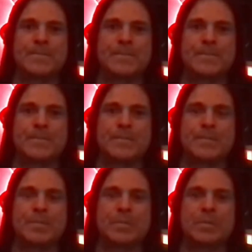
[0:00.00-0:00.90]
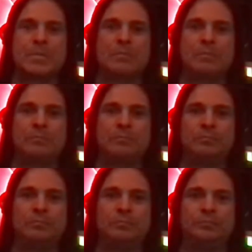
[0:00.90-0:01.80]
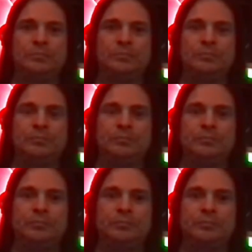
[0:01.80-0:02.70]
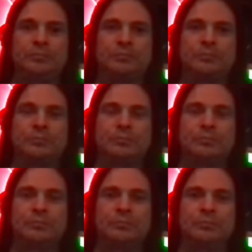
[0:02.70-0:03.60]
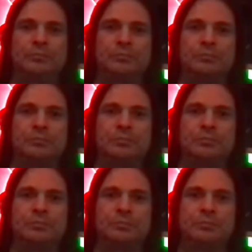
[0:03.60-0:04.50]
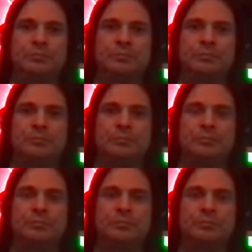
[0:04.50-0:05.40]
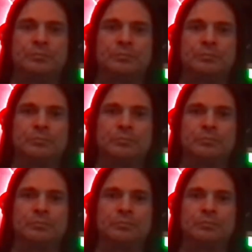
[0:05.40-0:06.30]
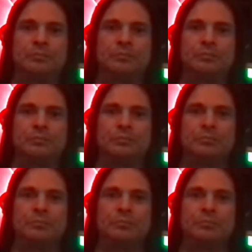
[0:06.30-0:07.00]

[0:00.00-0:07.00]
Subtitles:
This person isn't speaking.